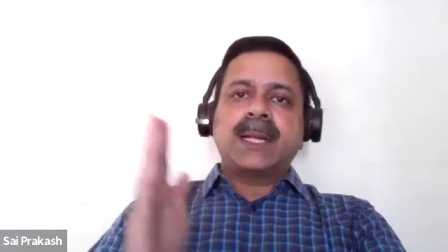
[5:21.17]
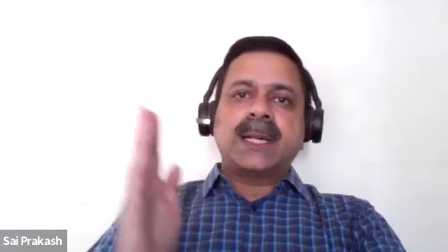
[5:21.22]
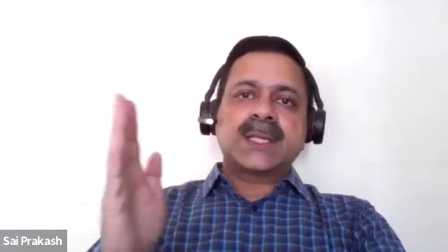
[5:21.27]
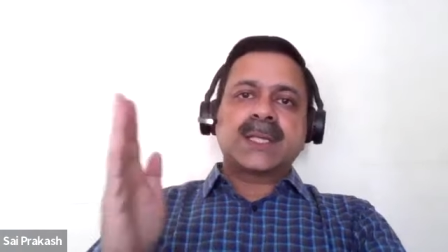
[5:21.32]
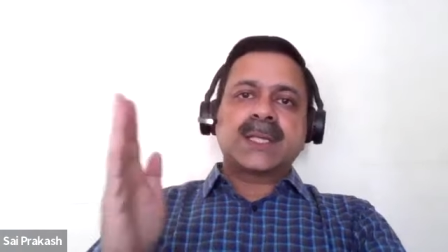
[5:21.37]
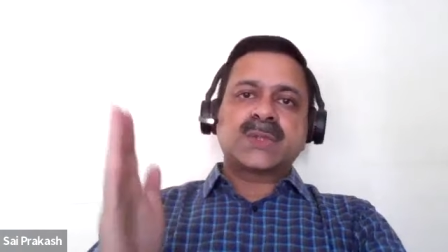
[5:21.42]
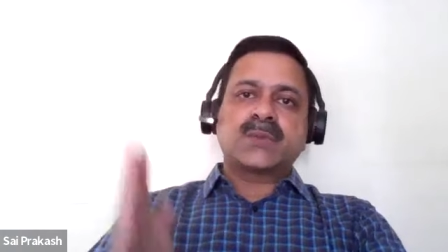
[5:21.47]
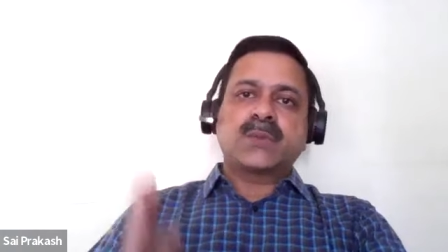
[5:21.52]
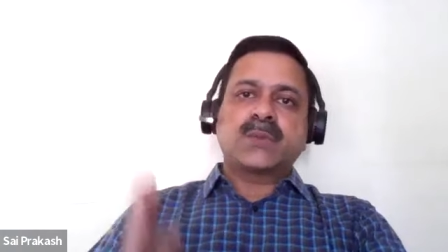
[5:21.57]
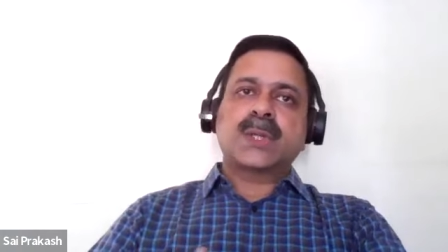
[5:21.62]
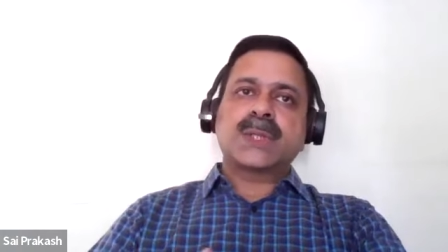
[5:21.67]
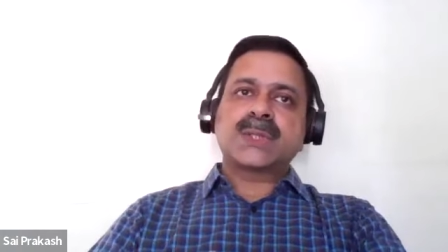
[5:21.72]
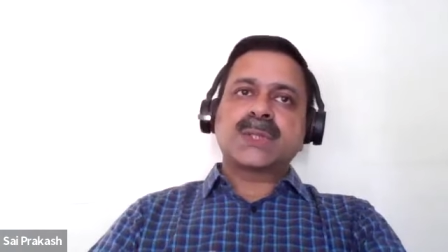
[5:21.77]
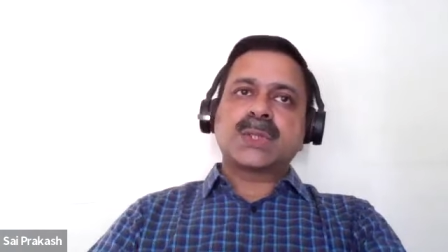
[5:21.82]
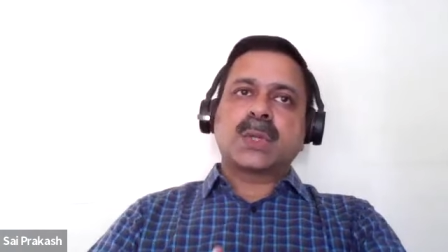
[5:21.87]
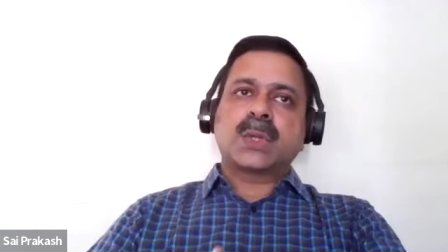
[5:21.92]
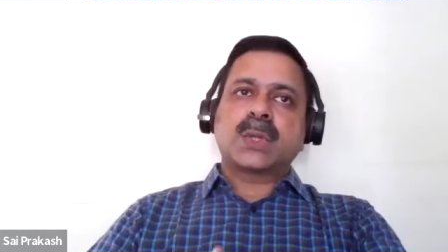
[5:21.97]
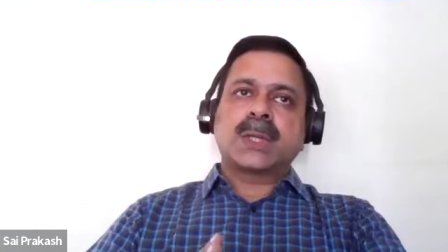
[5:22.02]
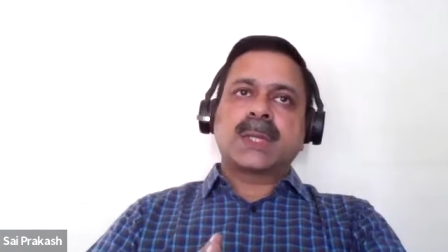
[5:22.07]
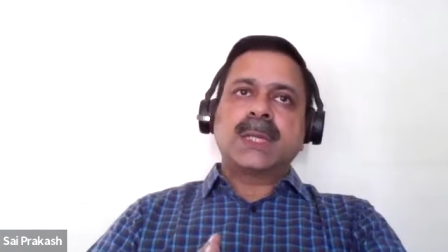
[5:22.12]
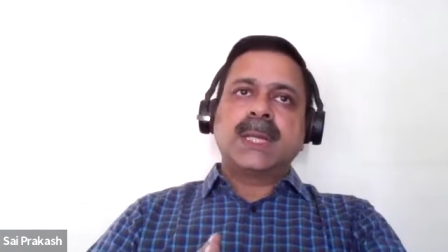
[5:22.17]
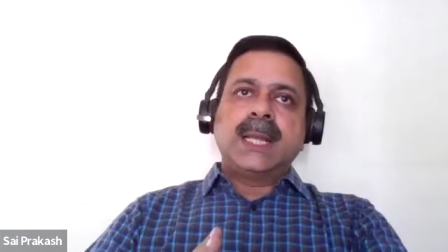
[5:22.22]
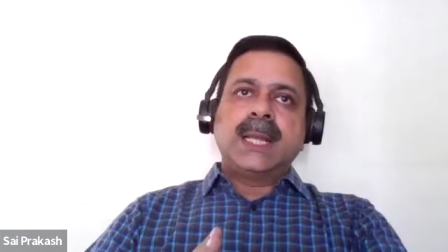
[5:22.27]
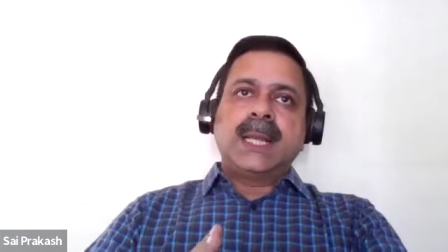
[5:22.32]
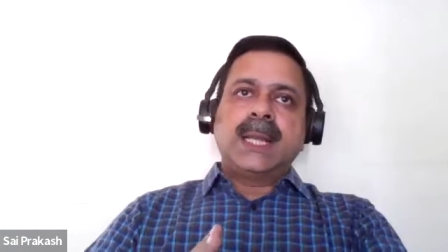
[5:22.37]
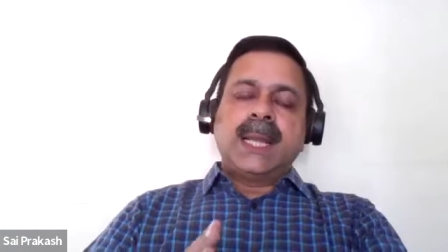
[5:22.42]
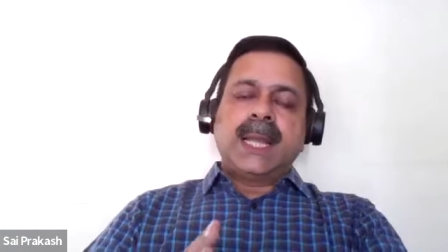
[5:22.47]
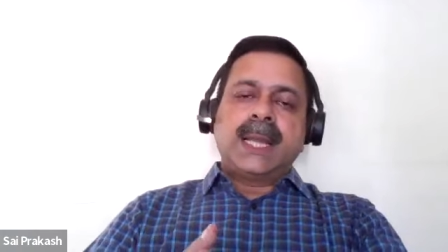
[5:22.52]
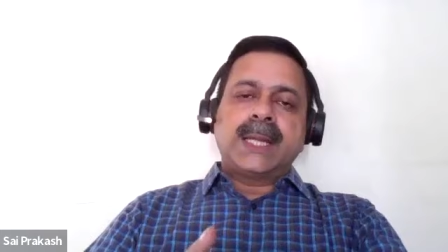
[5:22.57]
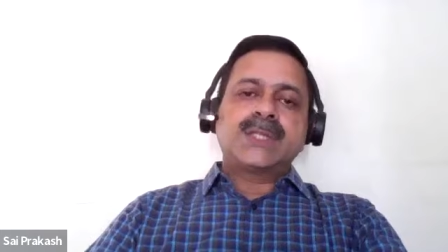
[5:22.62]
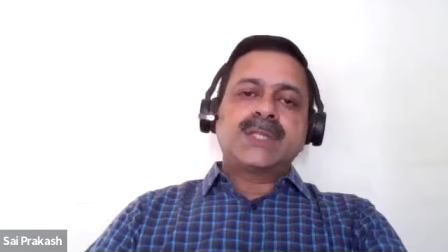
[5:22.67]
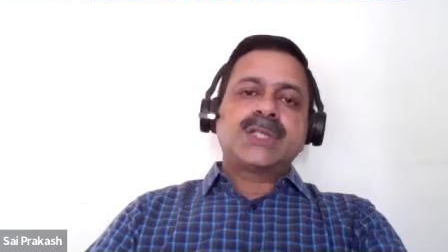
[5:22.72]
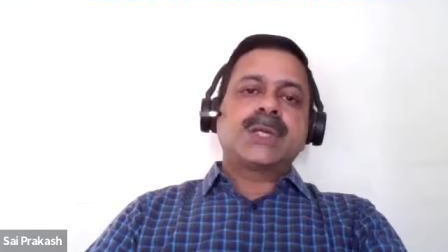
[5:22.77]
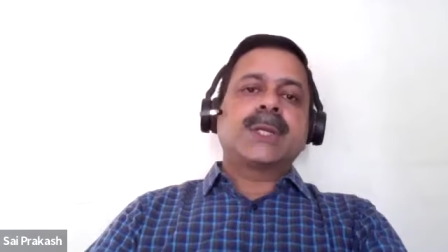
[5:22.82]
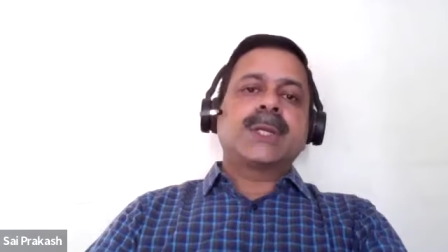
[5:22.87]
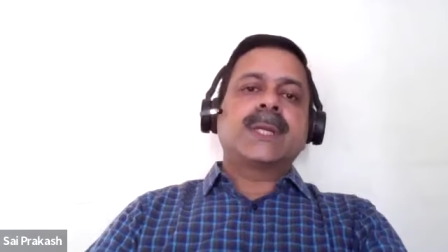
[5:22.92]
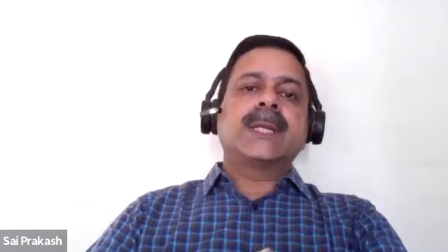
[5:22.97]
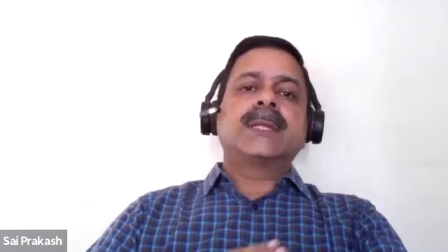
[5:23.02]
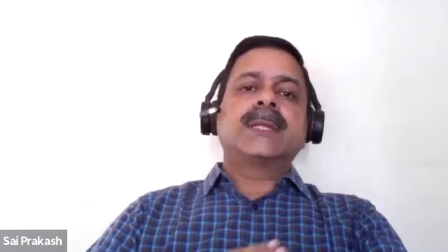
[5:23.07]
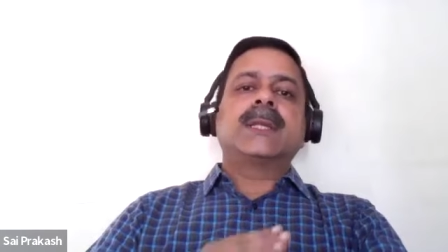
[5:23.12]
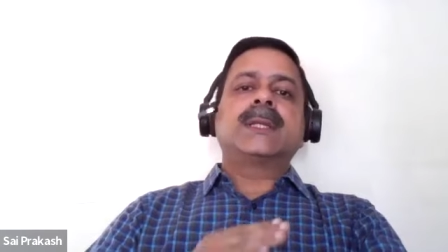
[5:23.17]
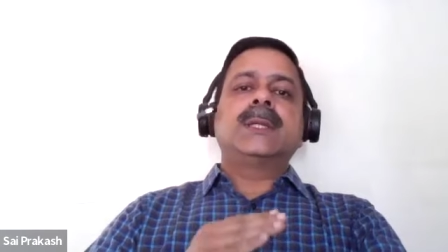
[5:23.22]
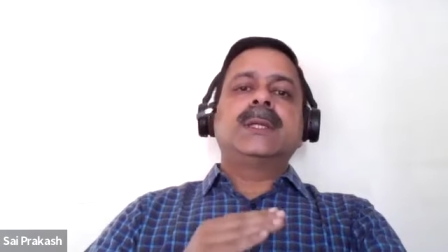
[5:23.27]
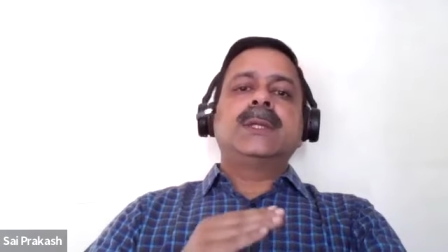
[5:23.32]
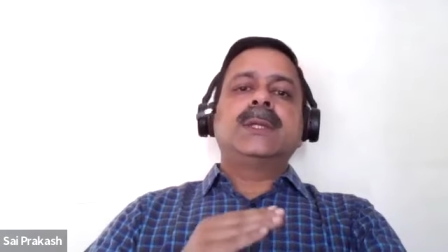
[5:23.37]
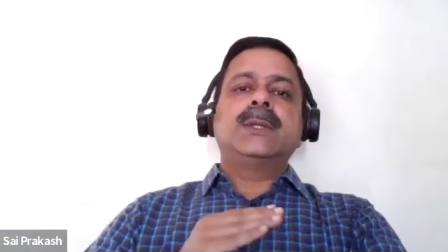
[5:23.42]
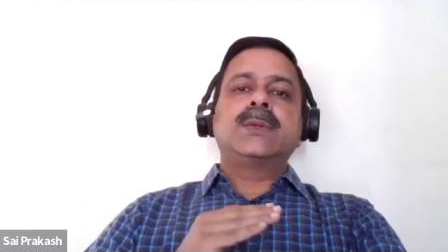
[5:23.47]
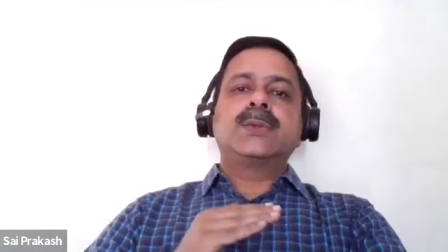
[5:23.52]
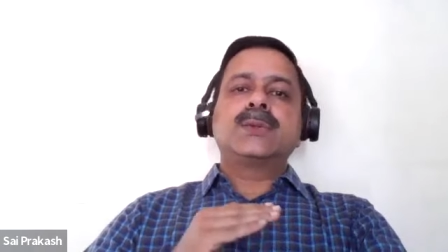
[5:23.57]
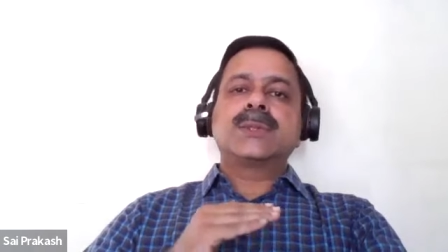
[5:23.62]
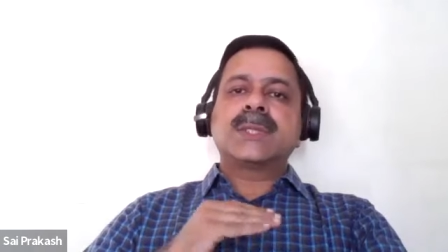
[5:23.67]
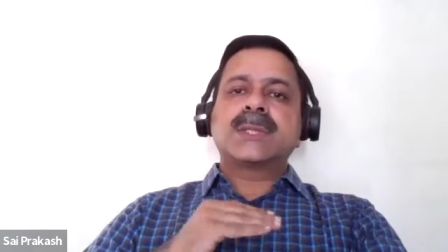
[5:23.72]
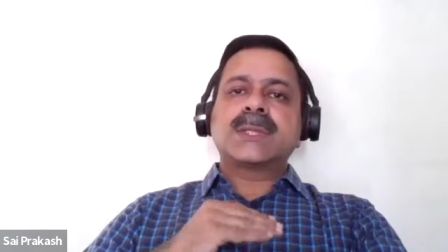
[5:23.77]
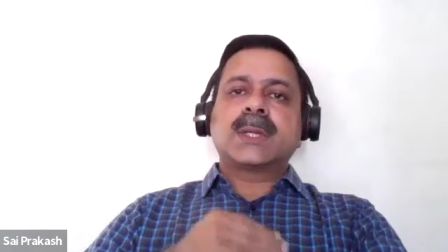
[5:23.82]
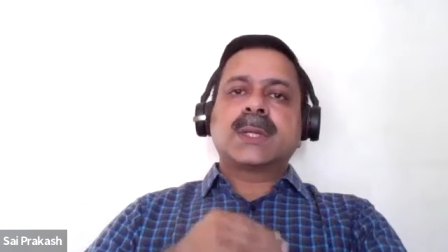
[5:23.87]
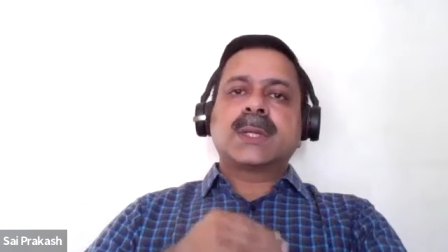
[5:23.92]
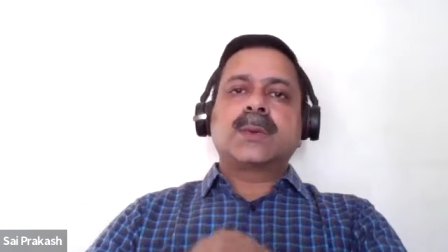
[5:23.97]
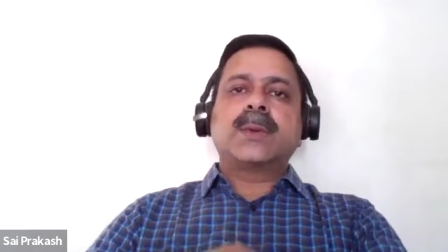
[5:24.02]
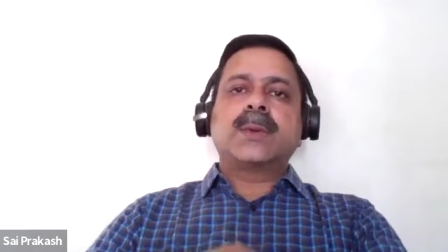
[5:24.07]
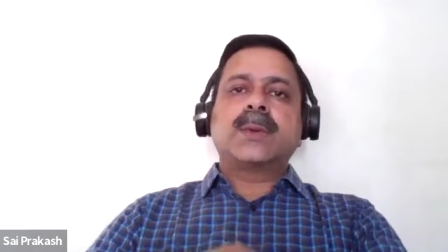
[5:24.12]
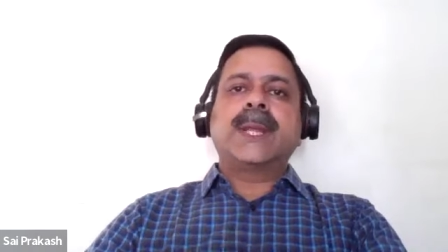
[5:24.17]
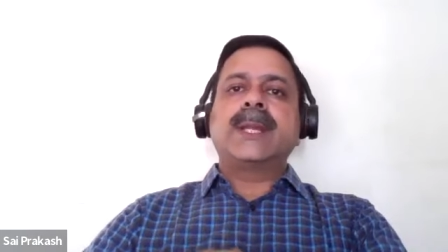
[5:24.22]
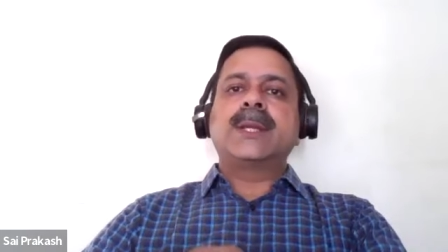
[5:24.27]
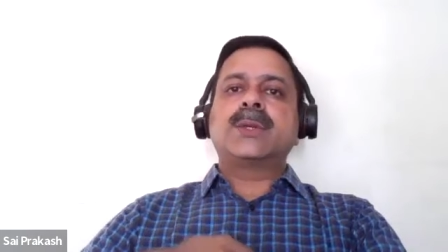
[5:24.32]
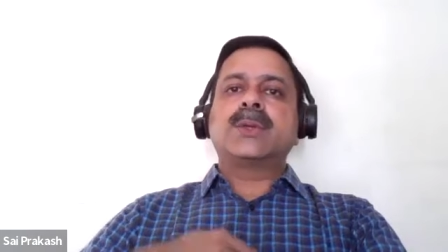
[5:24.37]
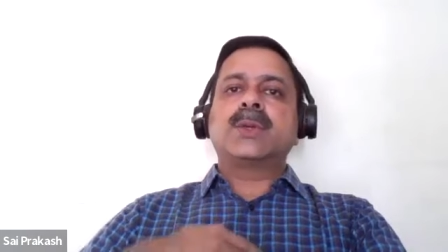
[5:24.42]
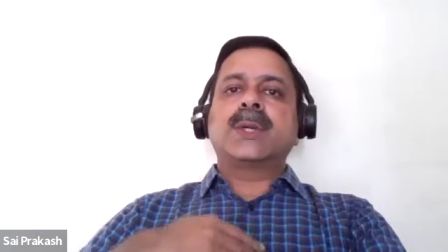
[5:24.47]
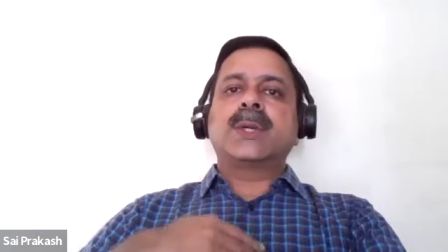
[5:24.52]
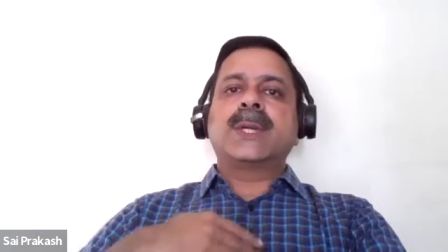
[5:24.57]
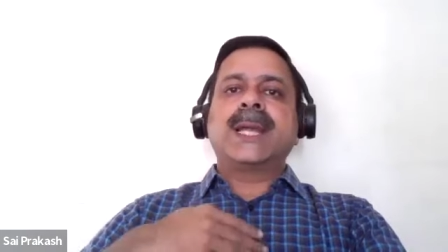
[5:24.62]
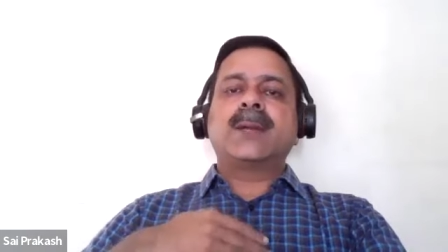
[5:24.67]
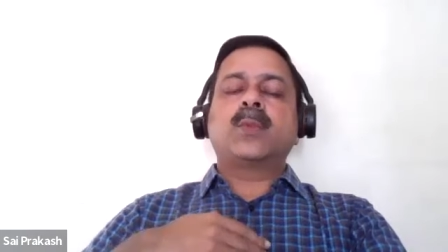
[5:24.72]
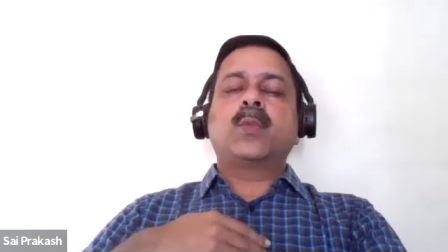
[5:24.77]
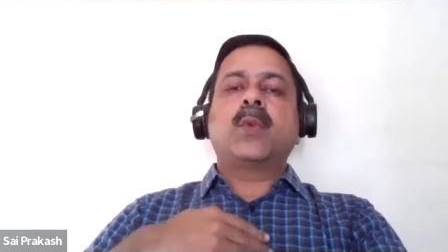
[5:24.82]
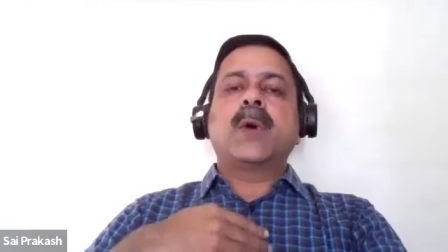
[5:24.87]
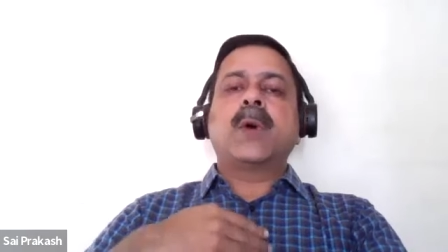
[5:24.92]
let us focus on ensuring that the users are going to get